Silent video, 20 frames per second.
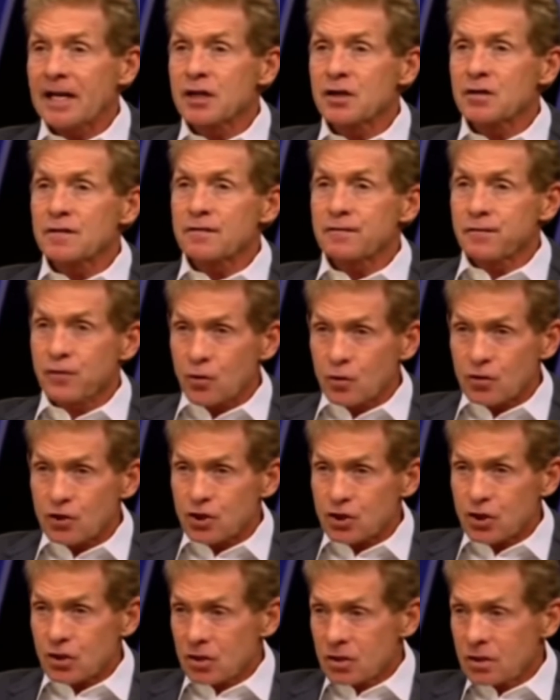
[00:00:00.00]
his
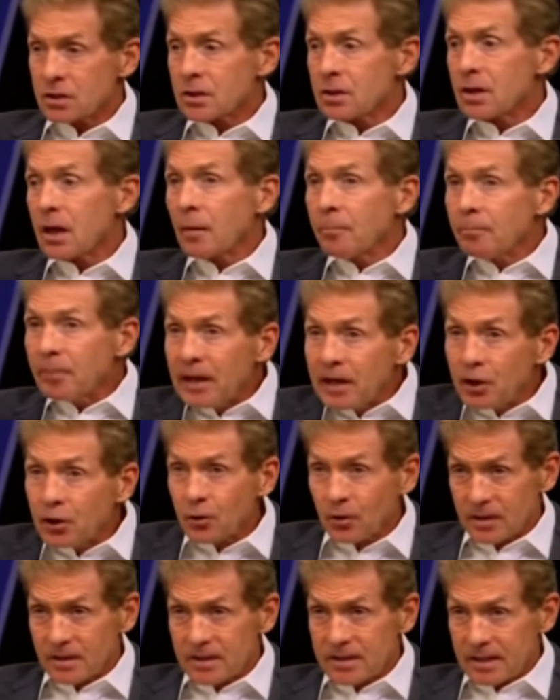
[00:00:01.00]
first
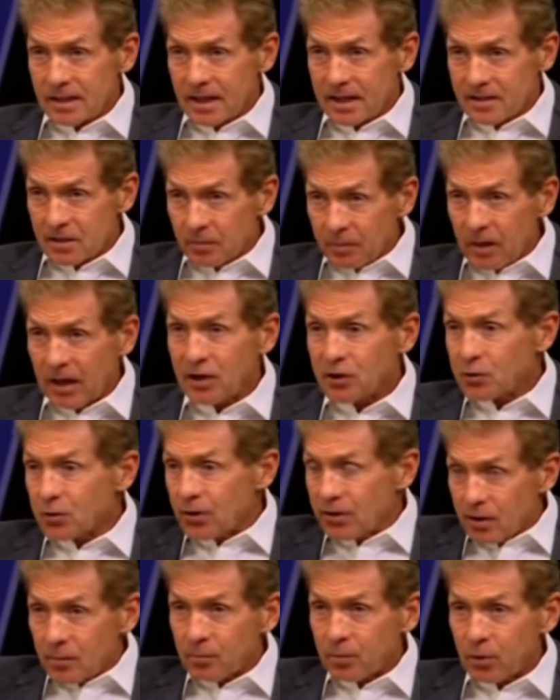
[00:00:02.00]
appearance as a
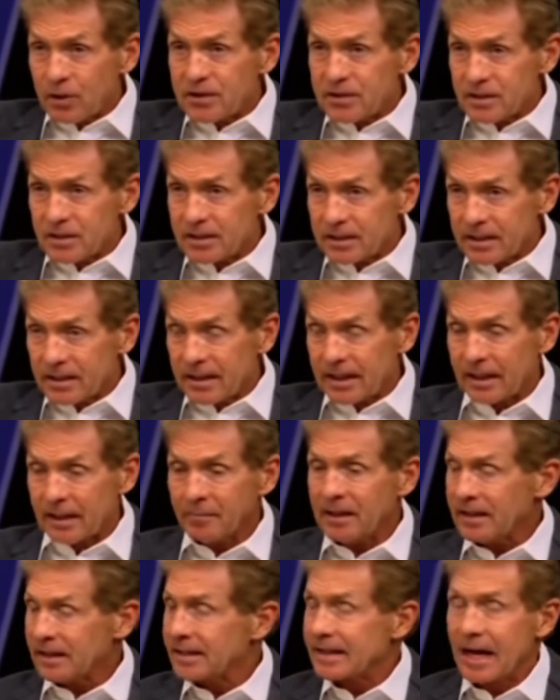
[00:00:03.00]
Patriot in a preseason
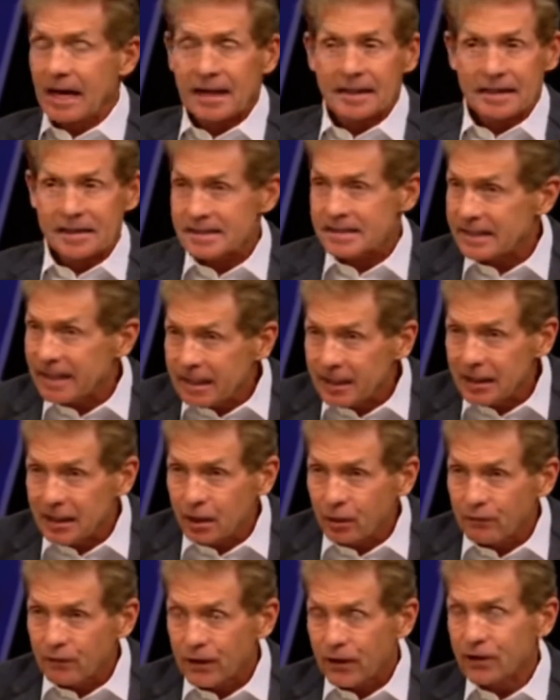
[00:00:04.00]
game? He'd gotten a standing
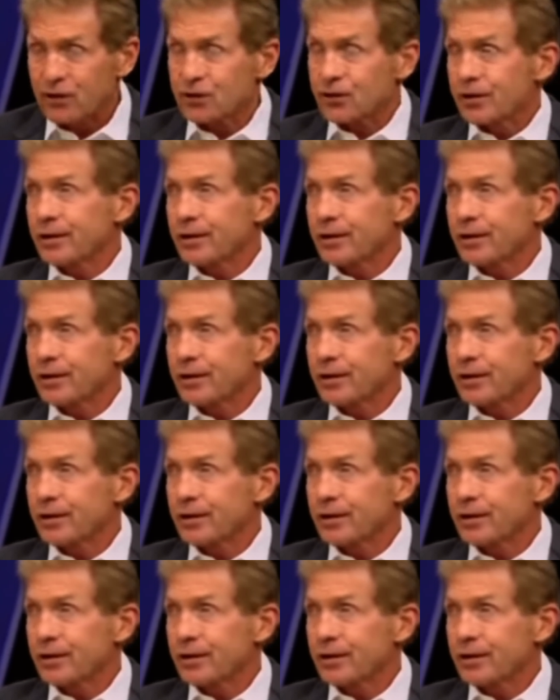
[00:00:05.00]
ovation.